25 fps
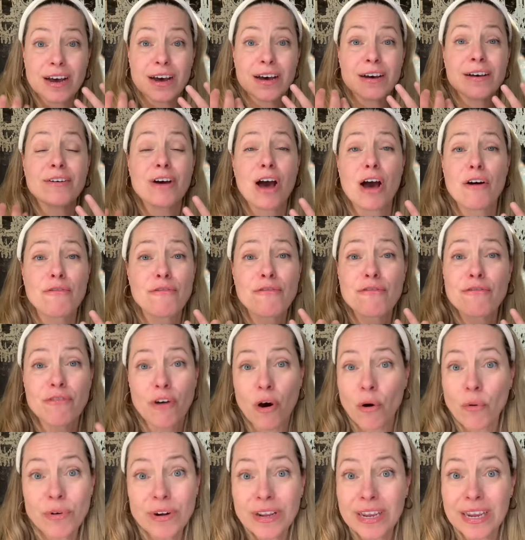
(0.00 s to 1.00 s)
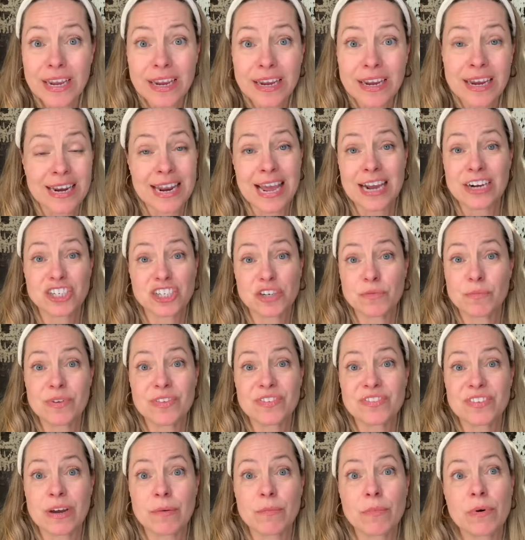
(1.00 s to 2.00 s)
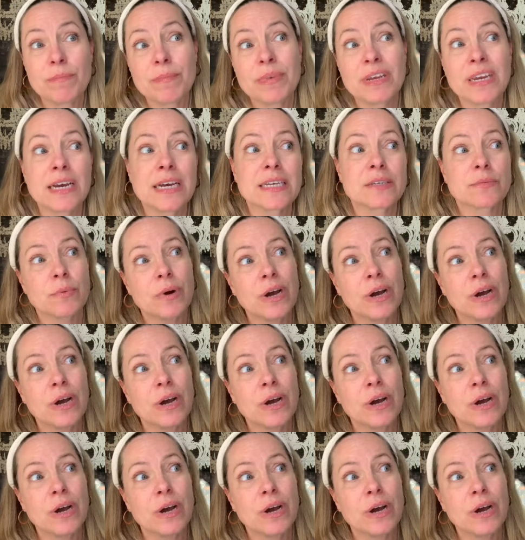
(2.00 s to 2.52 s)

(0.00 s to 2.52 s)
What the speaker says: a phony connection with someone because,